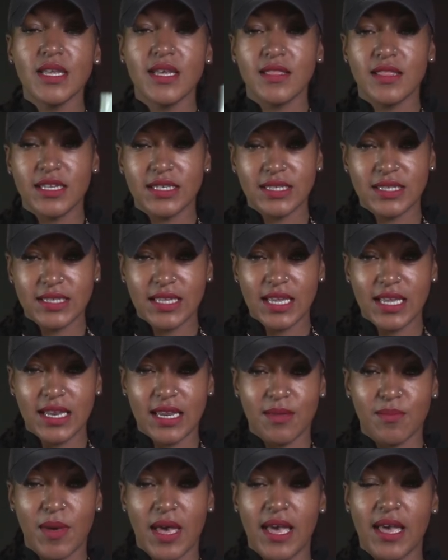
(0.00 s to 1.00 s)
this is the
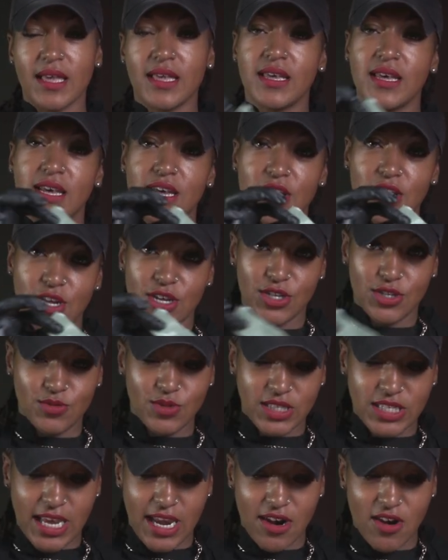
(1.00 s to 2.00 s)
heating bag. You
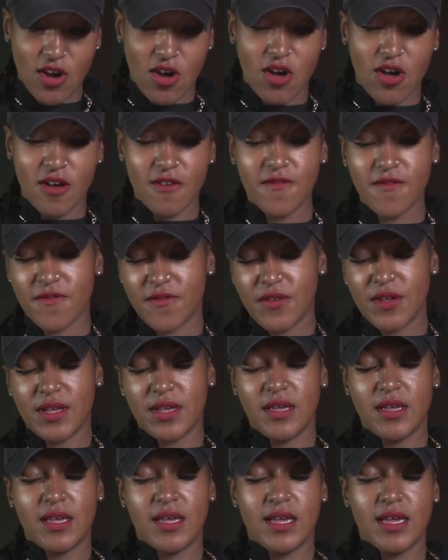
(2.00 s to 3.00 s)
tear off
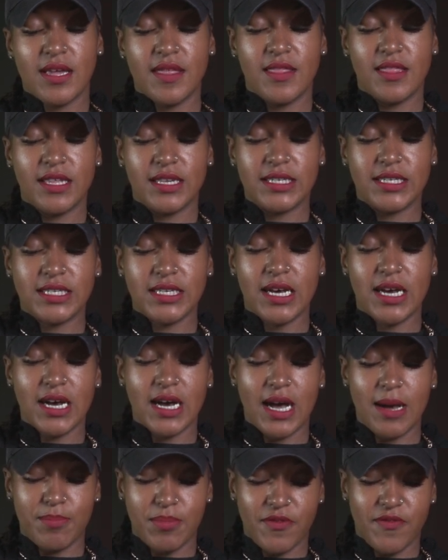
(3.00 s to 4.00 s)
the
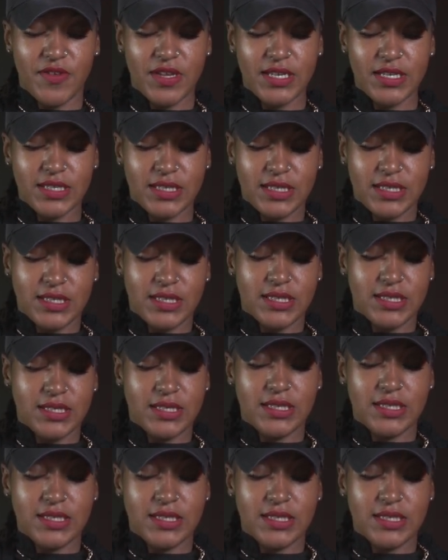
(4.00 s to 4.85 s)
top of it.